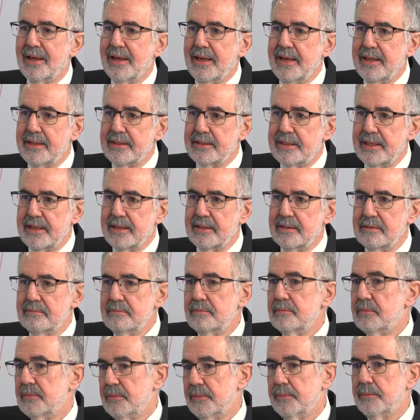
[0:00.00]
And then,
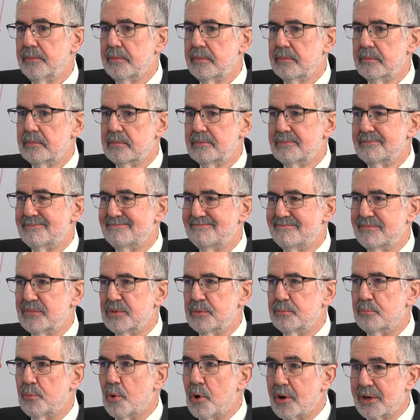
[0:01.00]

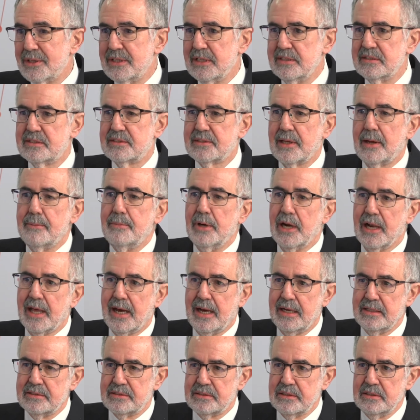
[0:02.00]
more than
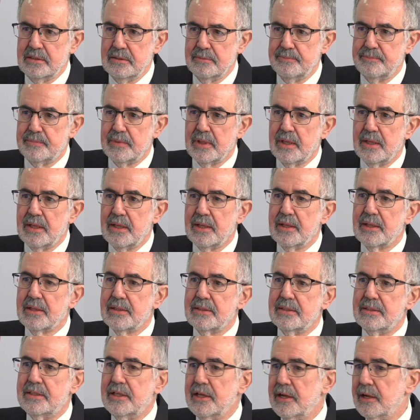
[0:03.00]
stabilizing,
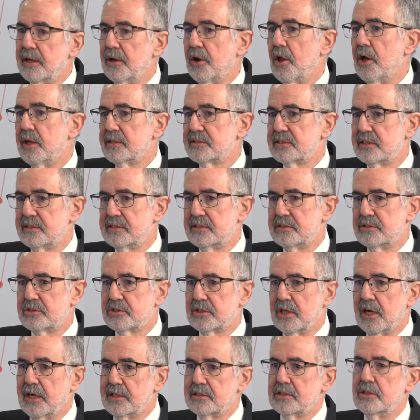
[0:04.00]
their losses
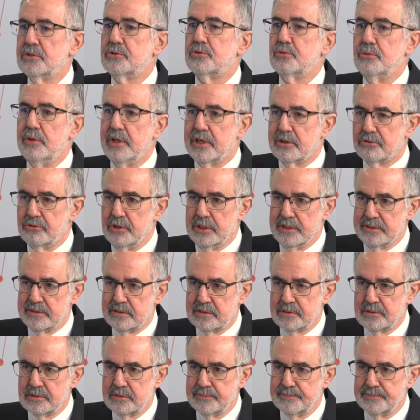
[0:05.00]
started to increase.